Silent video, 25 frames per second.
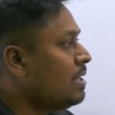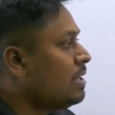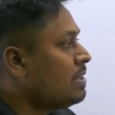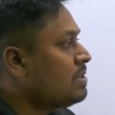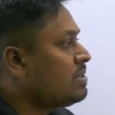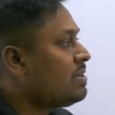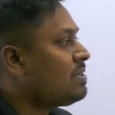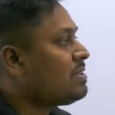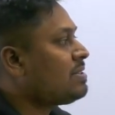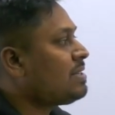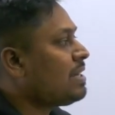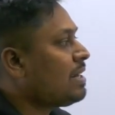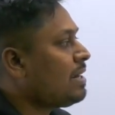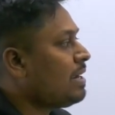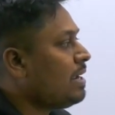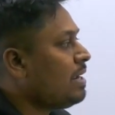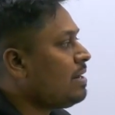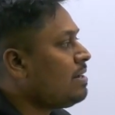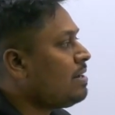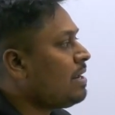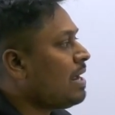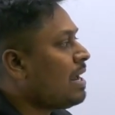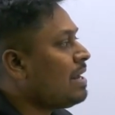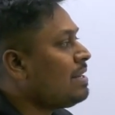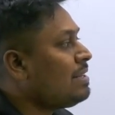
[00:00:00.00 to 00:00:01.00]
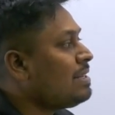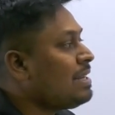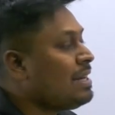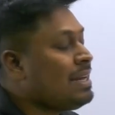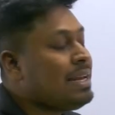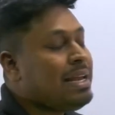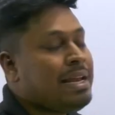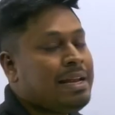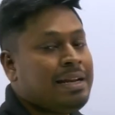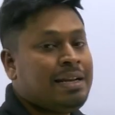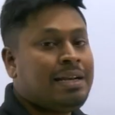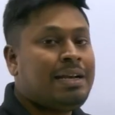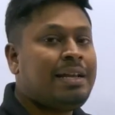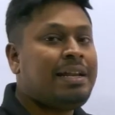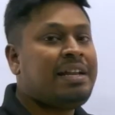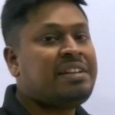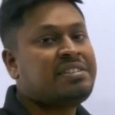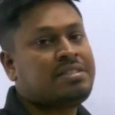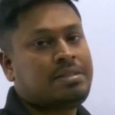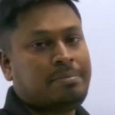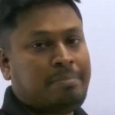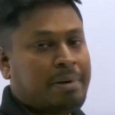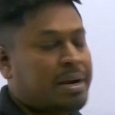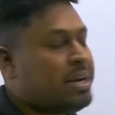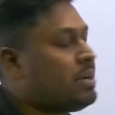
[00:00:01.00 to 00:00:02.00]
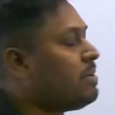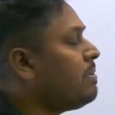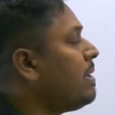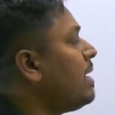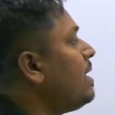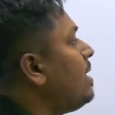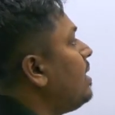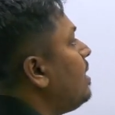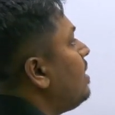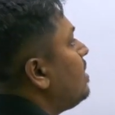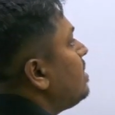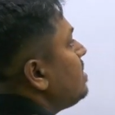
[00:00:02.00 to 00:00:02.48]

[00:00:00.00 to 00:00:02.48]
So second, and then increased by 20.